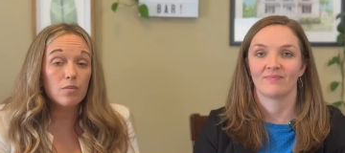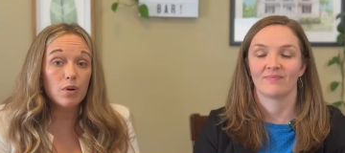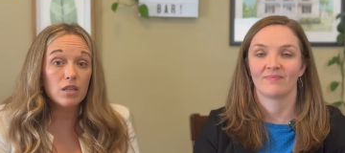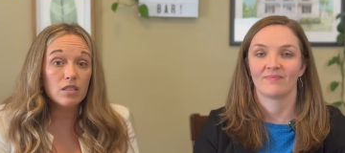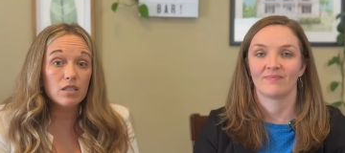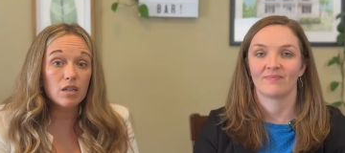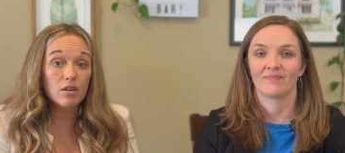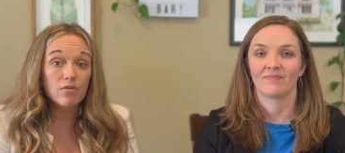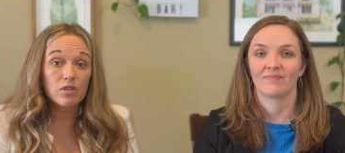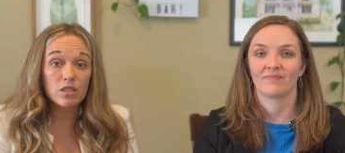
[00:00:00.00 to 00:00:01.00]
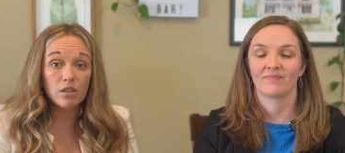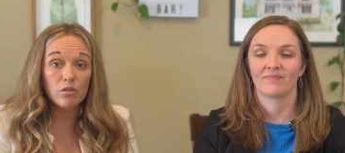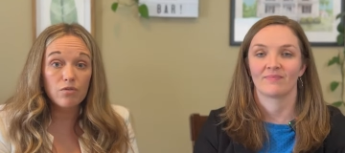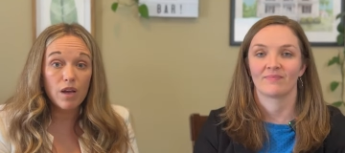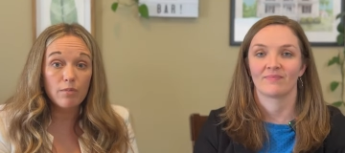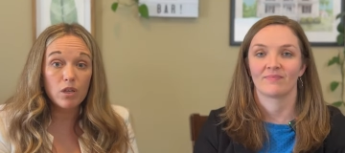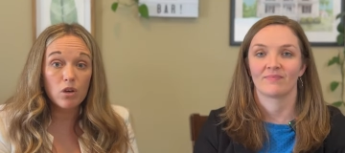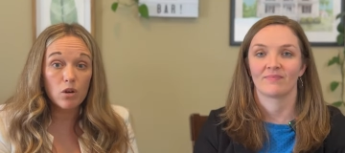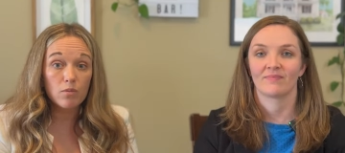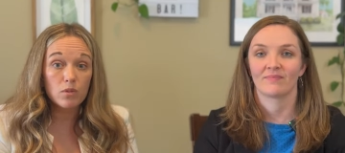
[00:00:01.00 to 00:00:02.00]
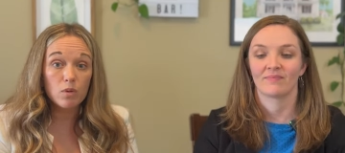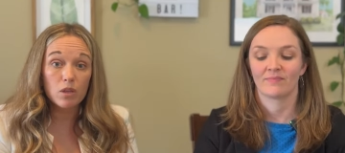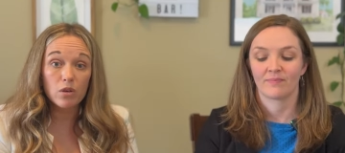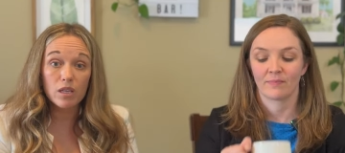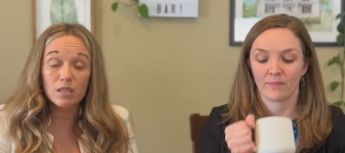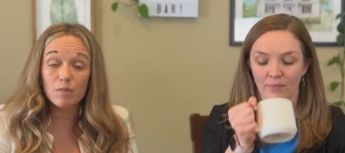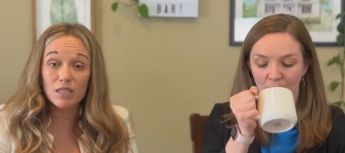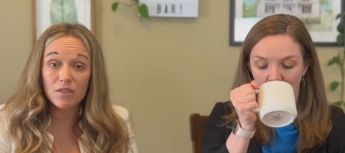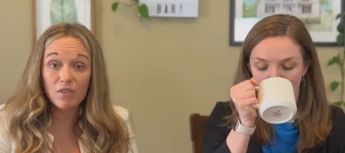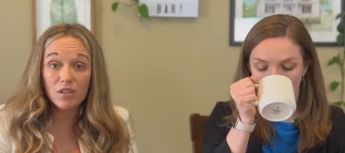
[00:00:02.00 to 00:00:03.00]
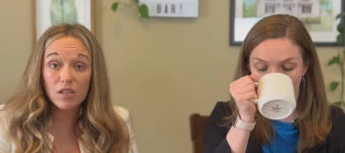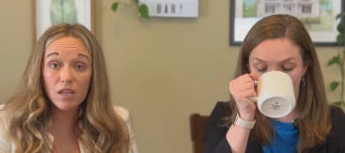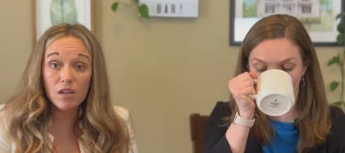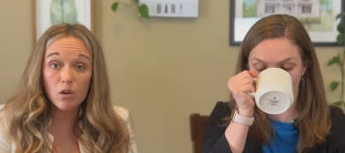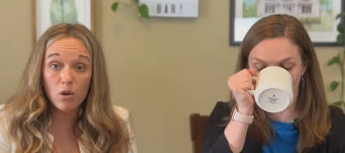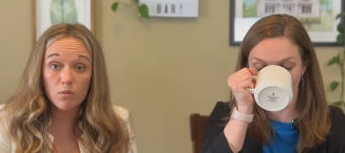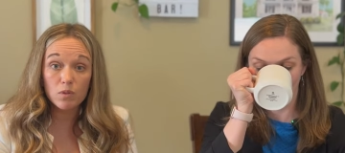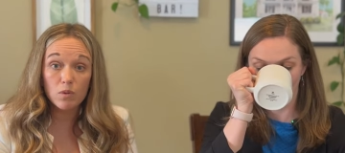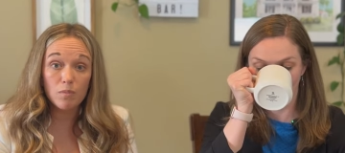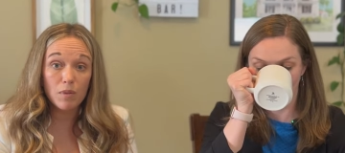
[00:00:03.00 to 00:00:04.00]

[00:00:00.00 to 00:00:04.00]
Speaker 1: The prices here for single family homes when looking specifically at homes with